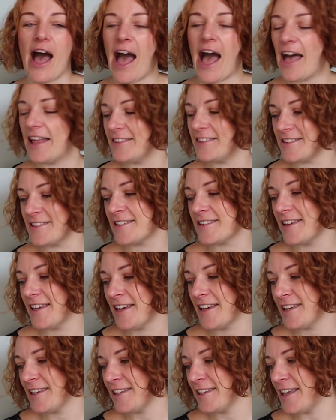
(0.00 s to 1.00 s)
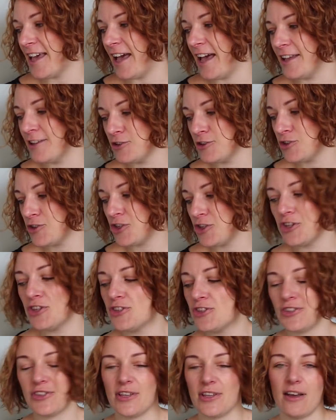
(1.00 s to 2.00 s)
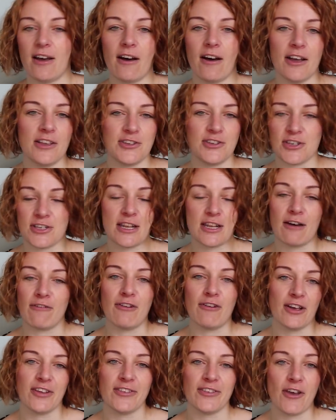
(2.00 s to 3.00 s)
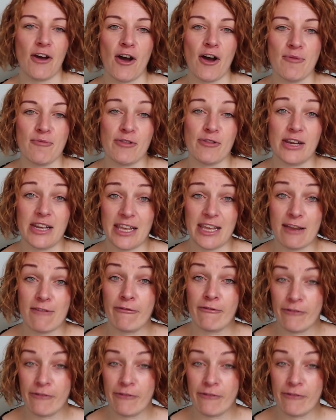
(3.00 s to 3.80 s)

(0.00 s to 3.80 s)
And yeah, I just love her, so I'm really,